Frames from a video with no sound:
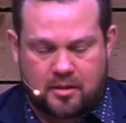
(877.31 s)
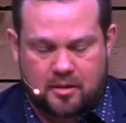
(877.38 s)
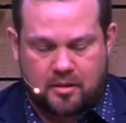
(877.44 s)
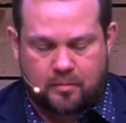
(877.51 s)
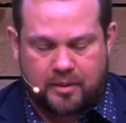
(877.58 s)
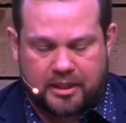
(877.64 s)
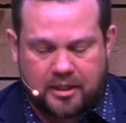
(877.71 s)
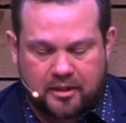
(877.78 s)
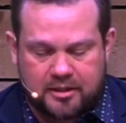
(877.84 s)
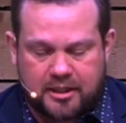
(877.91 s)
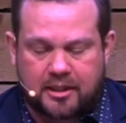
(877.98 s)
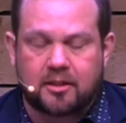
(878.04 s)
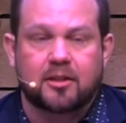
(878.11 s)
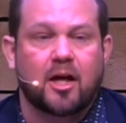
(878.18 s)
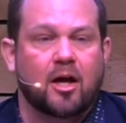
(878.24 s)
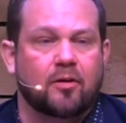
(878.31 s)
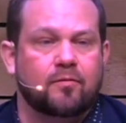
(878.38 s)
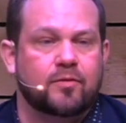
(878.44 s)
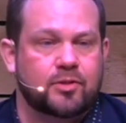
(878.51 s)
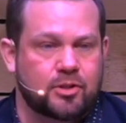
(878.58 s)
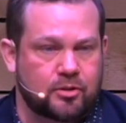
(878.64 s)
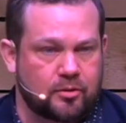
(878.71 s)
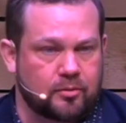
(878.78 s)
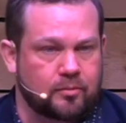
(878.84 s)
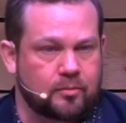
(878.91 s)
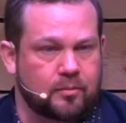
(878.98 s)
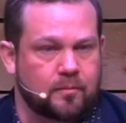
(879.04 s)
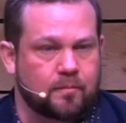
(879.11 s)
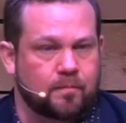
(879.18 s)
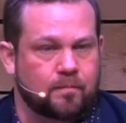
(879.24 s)
because he loves you
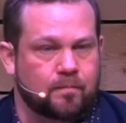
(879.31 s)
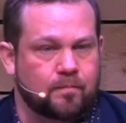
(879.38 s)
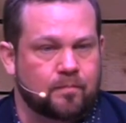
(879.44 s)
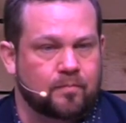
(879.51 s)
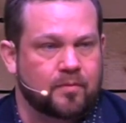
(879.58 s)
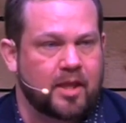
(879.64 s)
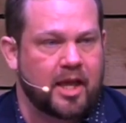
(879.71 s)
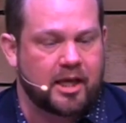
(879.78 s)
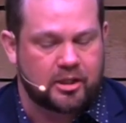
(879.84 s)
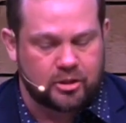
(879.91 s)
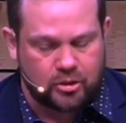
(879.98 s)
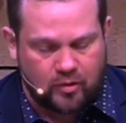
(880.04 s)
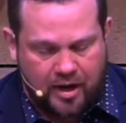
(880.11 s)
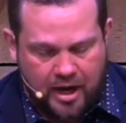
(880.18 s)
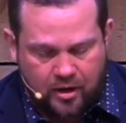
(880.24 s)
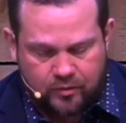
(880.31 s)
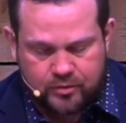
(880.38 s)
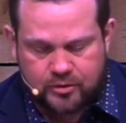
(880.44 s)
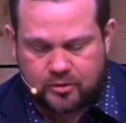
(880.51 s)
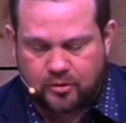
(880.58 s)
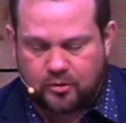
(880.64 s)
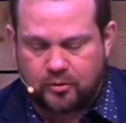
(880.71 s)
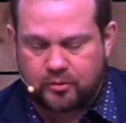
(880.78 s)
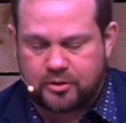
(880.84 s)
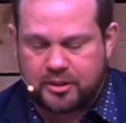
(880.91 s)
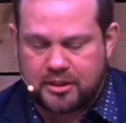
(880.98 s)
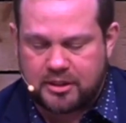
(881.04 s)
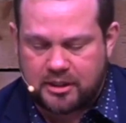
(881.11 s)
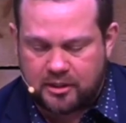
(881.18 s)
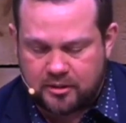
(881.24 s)
and your household,
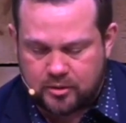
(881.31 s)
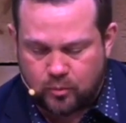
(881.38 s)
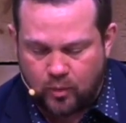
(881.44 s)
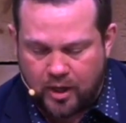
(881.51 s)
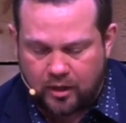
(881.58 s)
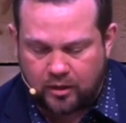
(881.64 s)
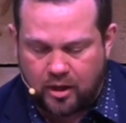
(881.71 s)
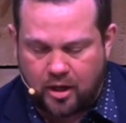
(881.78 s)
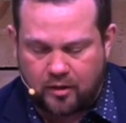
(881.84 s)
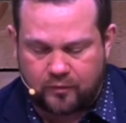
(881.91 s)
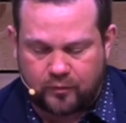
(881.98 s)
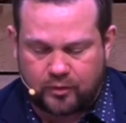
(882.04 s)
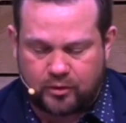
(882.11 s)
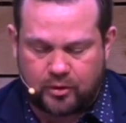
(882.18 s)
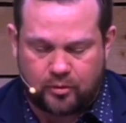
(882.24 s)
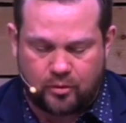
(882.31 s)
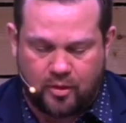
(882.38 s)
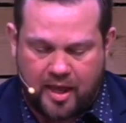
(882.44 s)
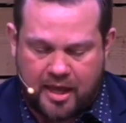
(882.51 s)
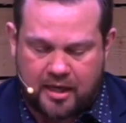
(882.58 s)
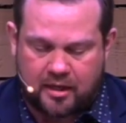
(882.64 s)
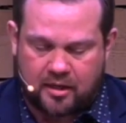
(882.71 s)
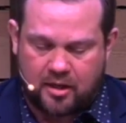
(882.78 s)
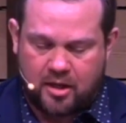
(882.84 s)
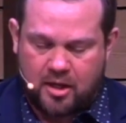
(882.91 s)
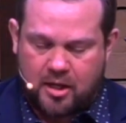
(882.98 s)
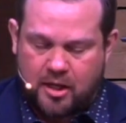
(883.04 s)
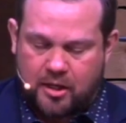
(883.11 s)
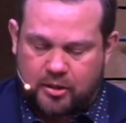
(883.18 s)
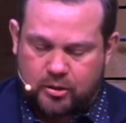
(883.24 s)
since he is well off with you, then
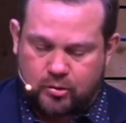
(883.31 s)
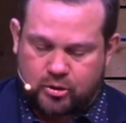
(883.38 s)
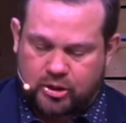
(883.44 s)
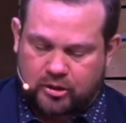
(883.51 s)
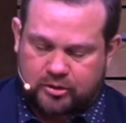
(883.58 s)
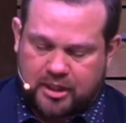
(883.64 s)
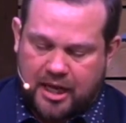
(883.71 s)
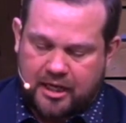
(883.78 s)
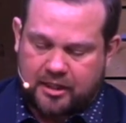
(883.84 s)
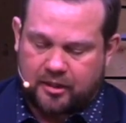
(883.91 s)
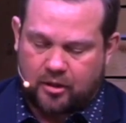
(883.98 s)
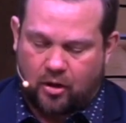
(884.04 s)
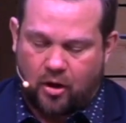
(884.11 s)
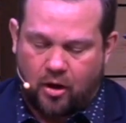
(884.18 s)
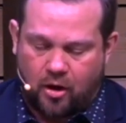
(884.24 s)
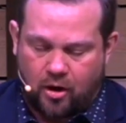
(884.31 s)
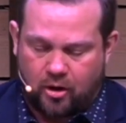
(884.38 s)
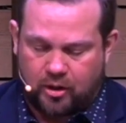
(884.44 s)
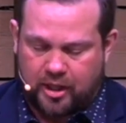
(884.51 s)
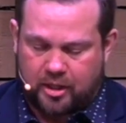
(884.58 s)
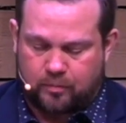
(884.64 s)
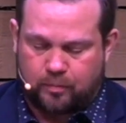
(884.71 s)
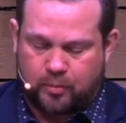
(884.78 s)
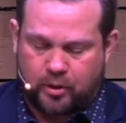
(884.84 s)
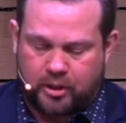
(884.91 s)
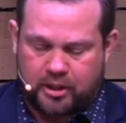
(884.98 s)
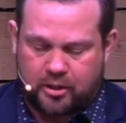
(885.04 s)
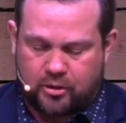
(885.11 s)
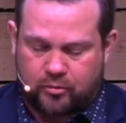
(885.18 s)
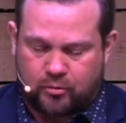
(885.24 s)
you shall take an awl and put
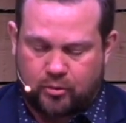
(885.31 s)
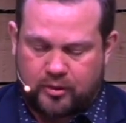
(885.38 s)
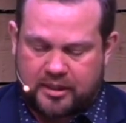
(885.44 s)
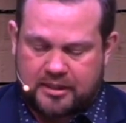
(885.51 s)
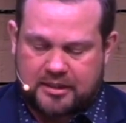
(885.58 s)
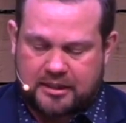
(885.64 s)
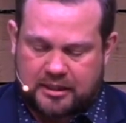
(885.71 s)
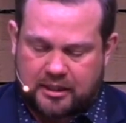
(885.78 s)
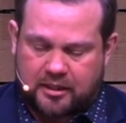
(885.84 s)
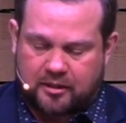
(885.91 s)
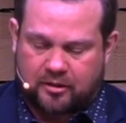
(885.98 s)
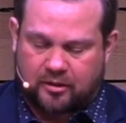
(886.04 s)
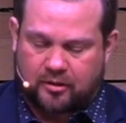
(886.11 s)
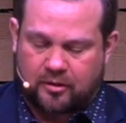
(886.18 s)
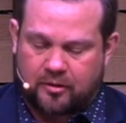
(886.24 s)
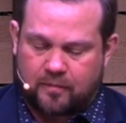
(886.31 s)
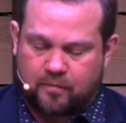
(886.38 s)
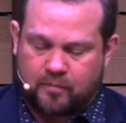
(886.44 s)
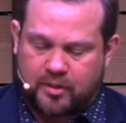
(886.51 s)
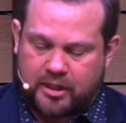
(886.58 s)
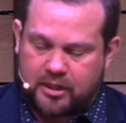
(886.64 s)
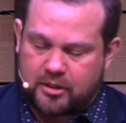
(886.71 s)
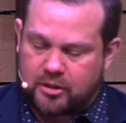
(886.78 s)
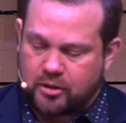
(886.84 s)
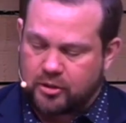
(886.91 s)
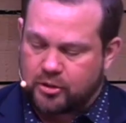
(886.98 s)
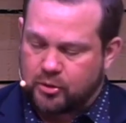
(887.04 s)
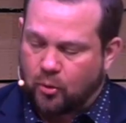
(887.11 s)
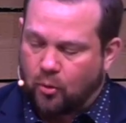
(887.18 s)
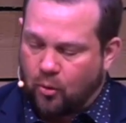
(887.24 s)
it through his ear into the
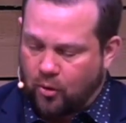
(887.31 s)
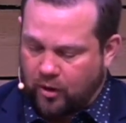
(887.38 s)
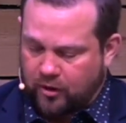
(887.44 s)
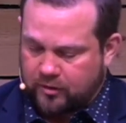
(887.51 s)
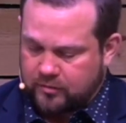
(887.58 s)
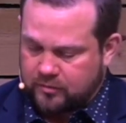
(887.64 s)
door."